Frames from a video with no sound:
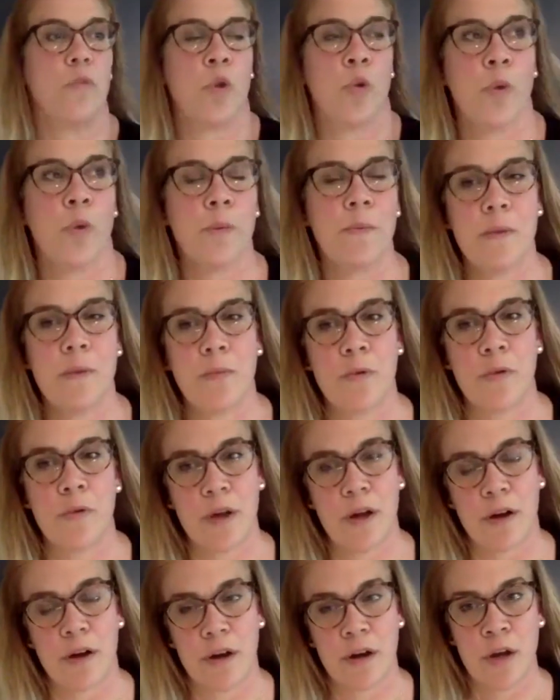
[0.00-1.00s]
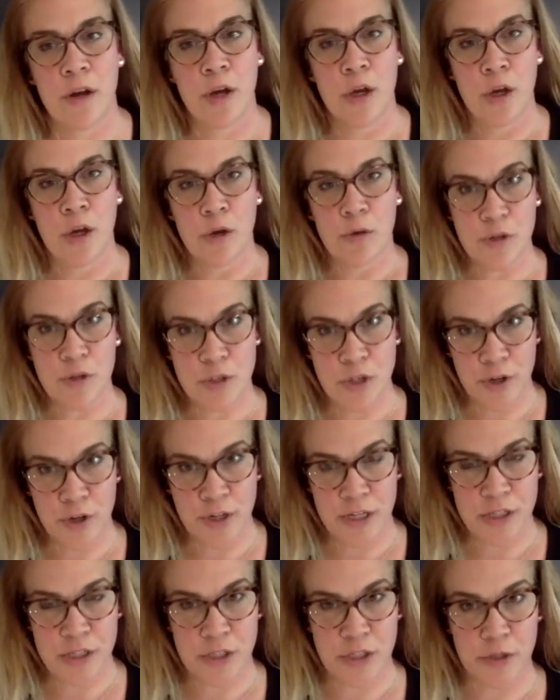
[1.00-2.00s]
when people are
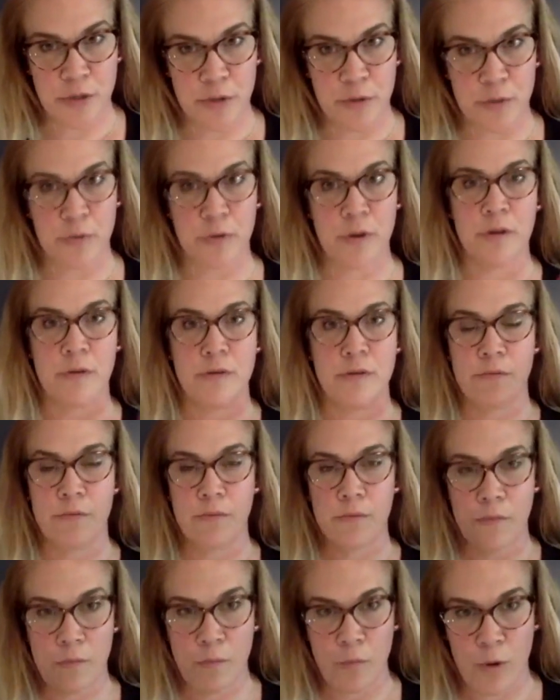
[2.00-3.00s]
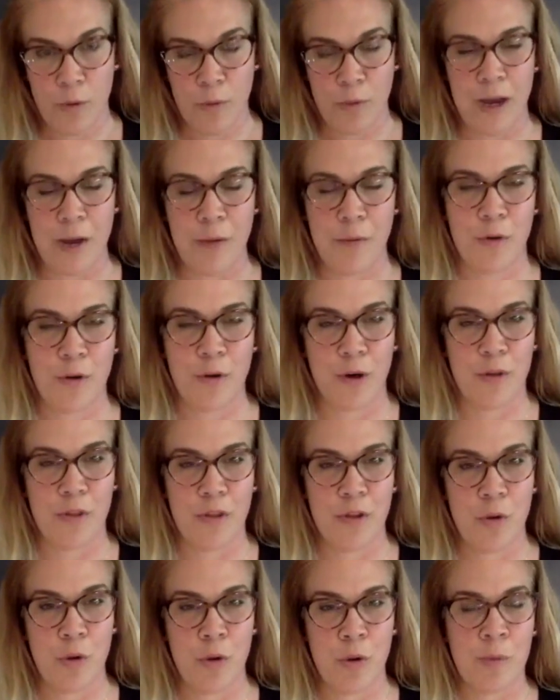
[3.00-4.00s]
returning to what I will call
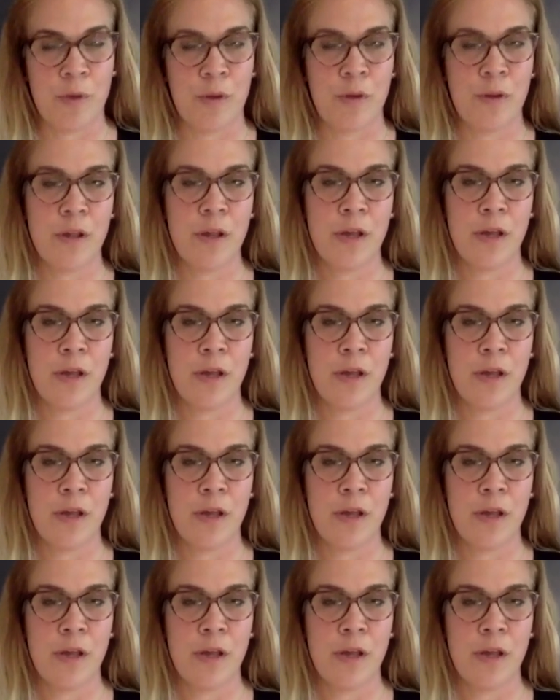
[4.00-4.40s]
the normal.